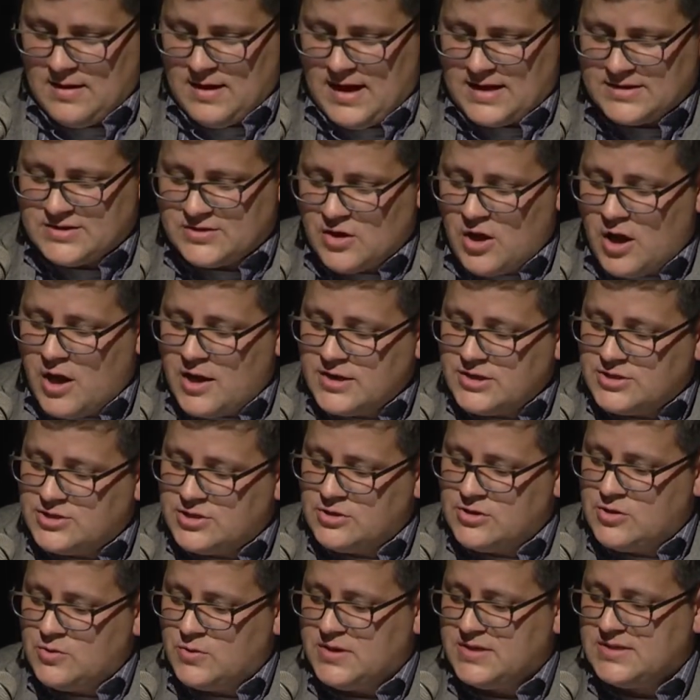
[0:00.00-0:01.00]
As long as
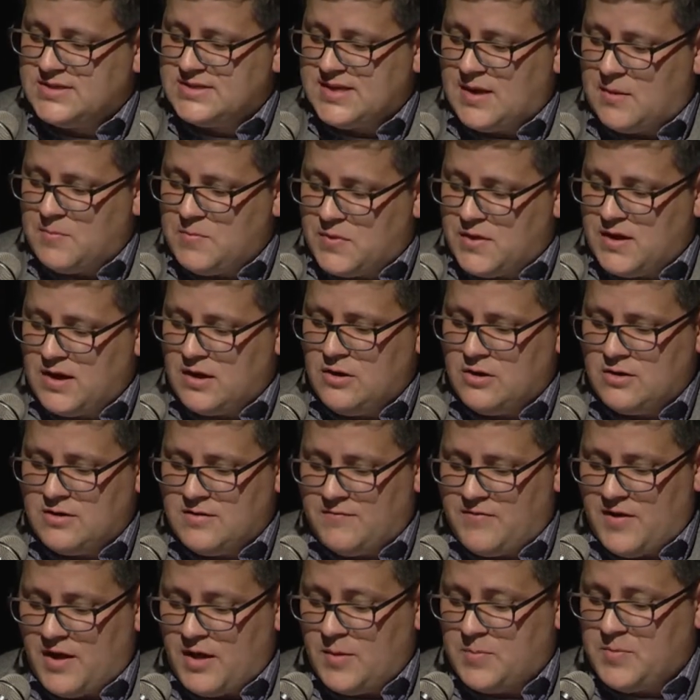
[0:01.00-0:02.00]
you're doing something, you're
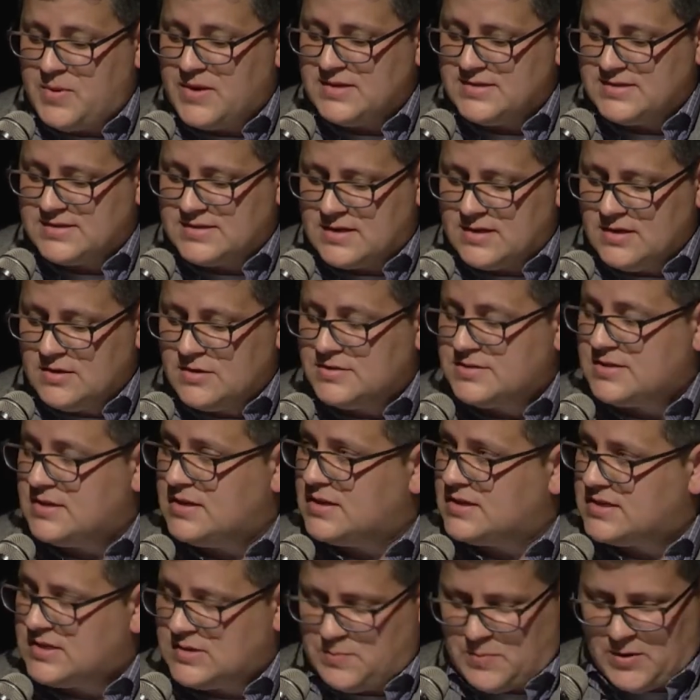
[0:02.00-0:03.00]
developing skills and
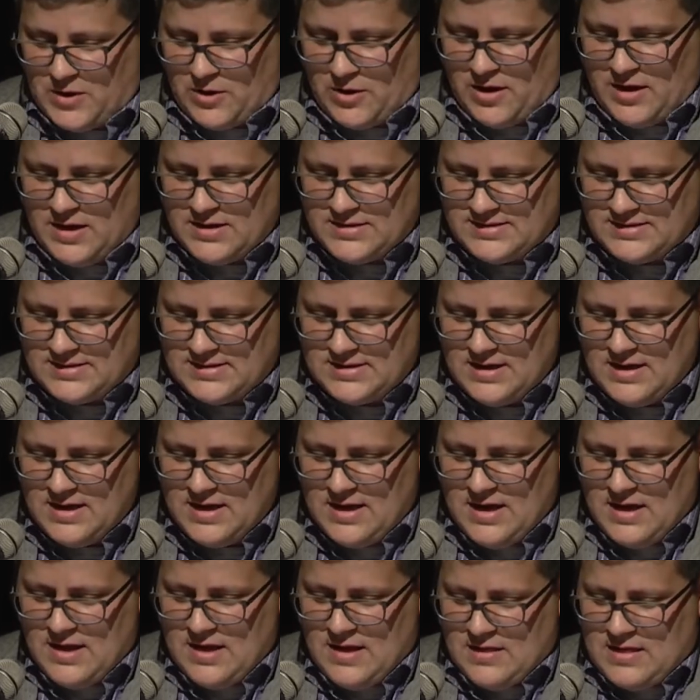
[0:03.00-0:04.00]
experience
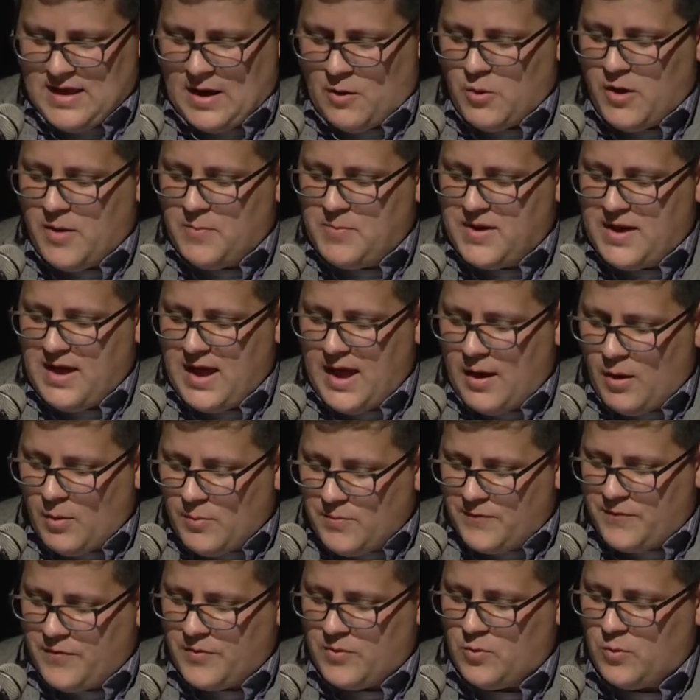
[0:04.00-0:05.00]
that will be
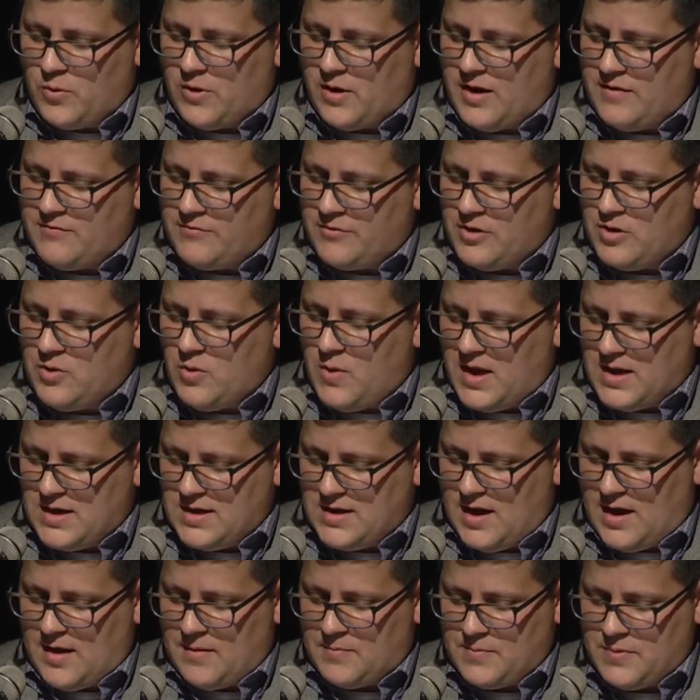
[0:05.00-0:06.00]
helpful wherever you end
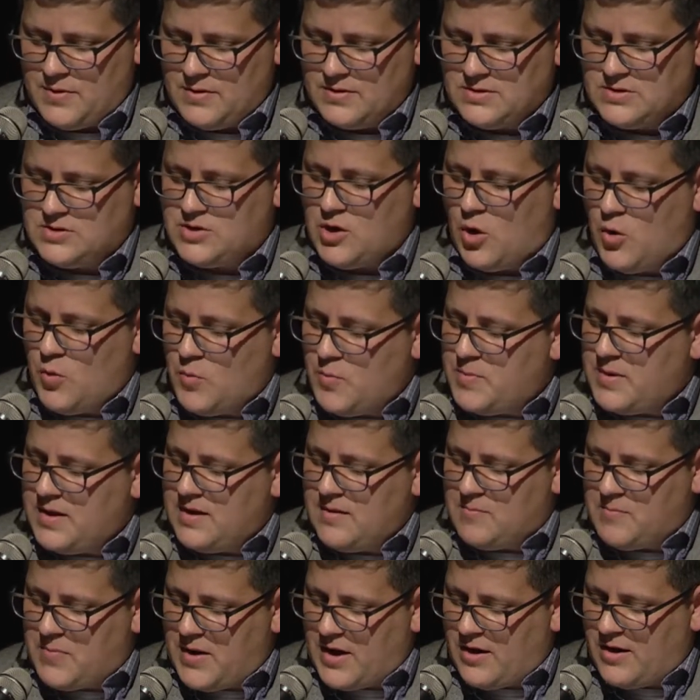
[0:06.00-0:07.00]
up. Don't be
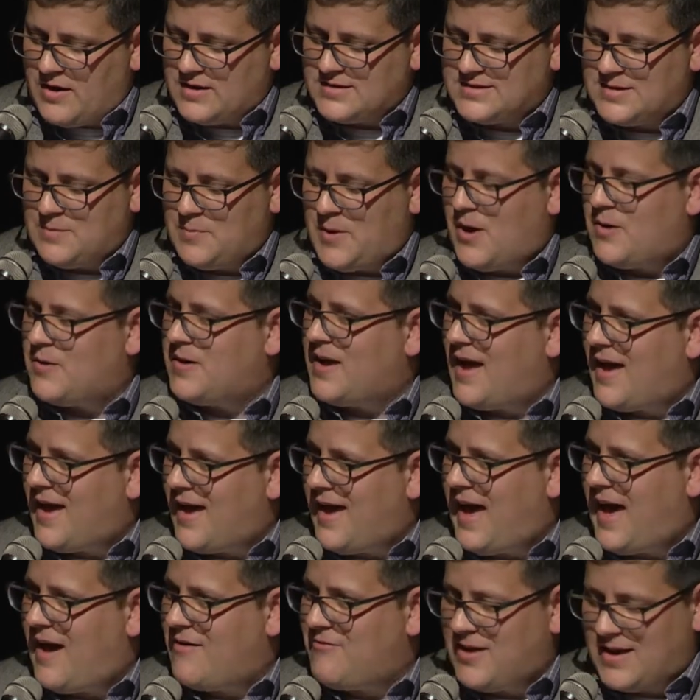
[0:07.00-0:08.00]
embarrassed about not
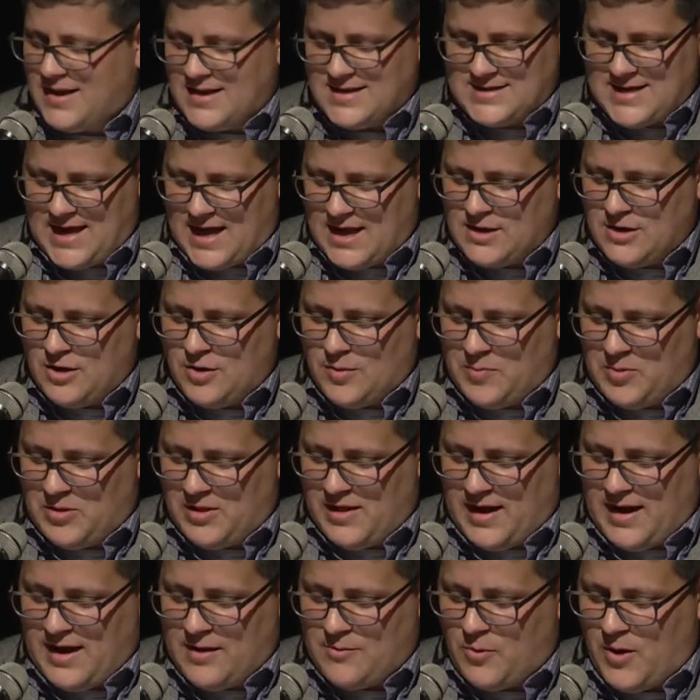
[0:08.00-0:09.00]
having a 10-year
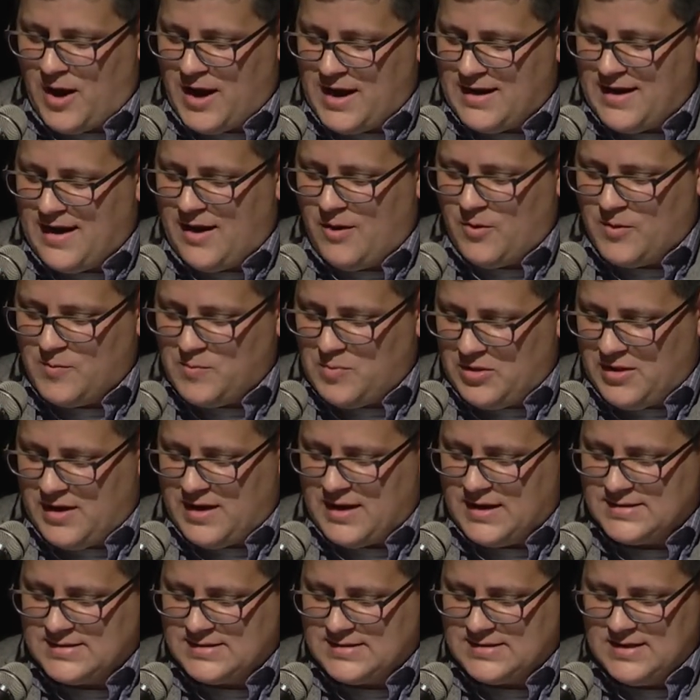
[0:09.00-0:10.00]
plan right now in
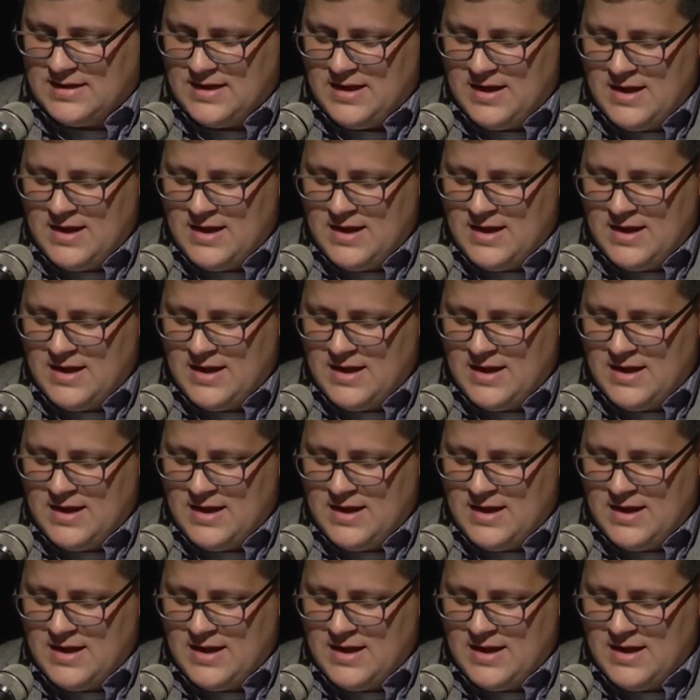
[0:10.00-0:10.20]
place.